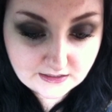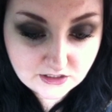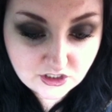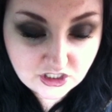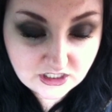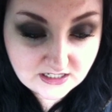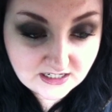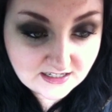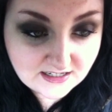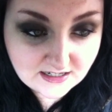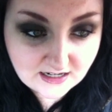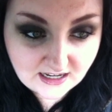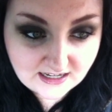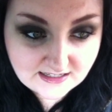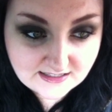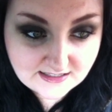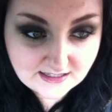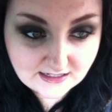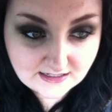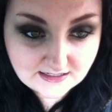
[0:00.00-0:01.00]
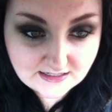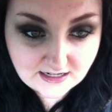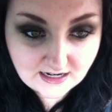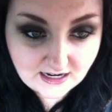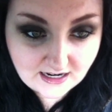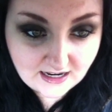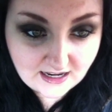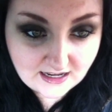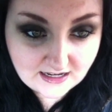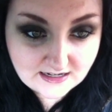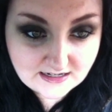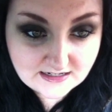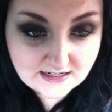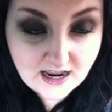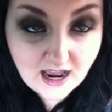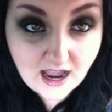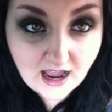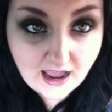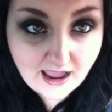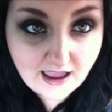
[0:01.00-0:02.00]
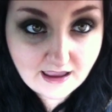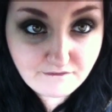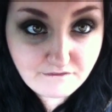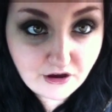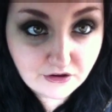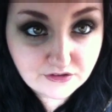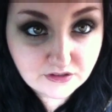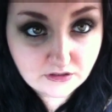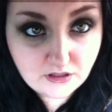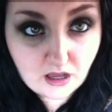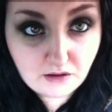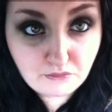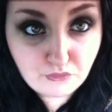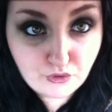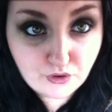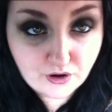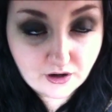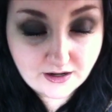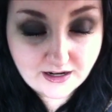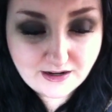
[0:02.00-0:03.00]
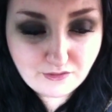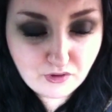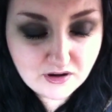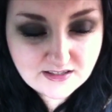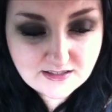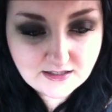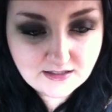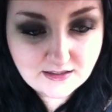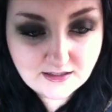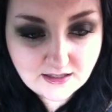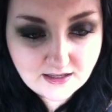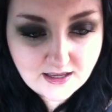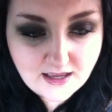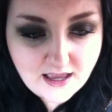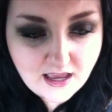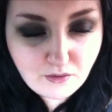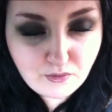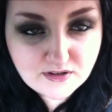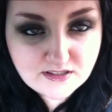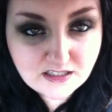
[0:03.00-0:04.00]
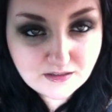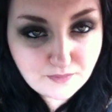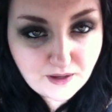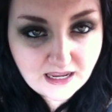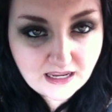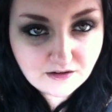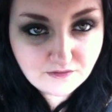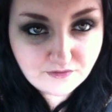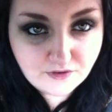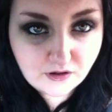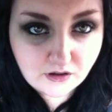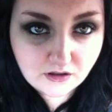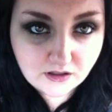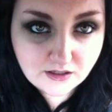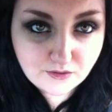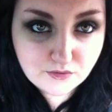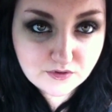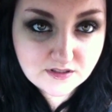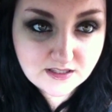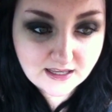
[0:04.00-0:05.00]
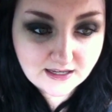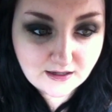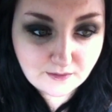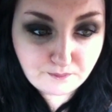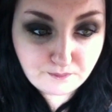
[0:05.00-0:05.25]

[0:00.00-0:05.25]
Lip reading: she didn't ice it, and I felt a lot more. It wasn't painful. It was like